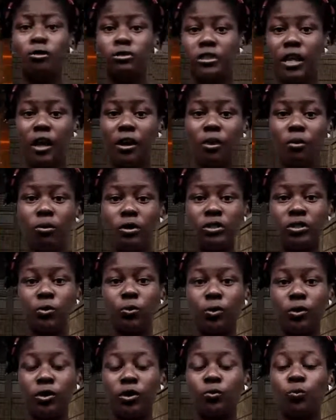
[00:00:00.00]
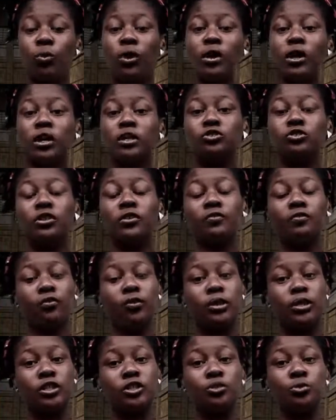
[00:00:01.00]
O'Donnell was awarded
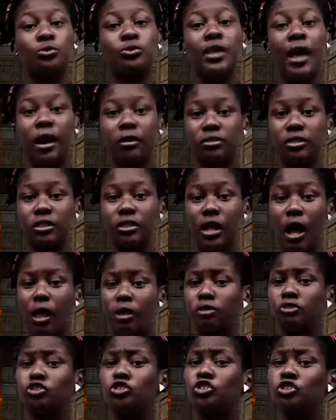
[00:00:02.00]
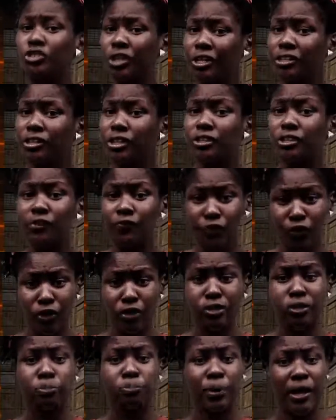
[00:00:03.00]
$142,000 just as the
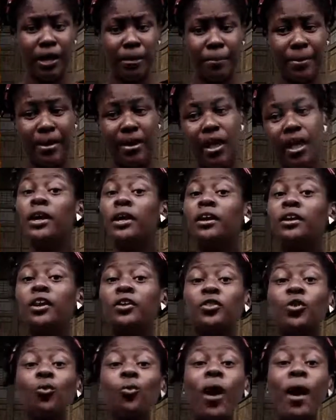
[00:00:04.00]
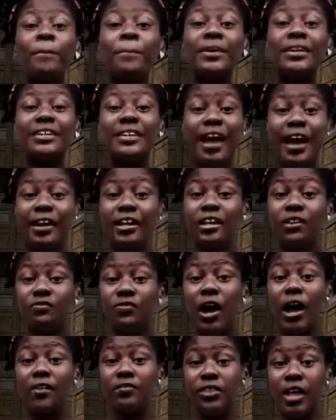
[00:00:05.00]
first payment, then another whopping
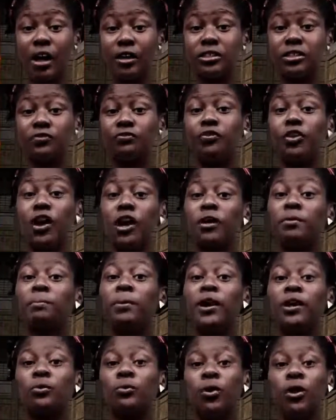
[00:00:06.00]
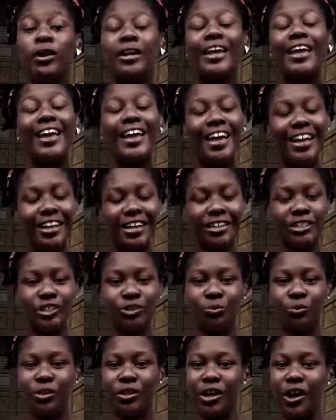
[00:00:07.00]
$95,000 for unpaid work,
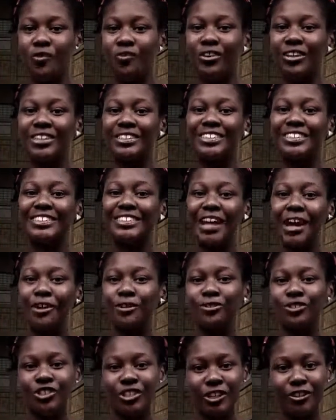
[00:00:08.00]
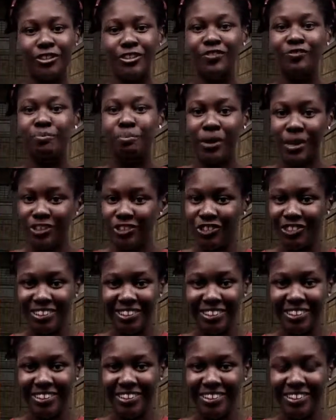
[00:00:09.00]
and gets to recover his entitled shares of
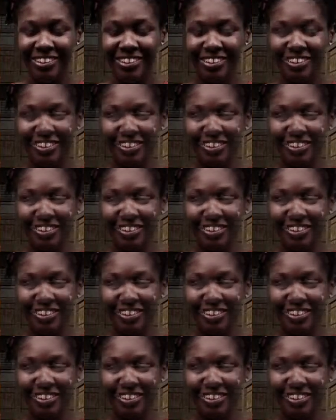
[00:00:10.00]
Bungie.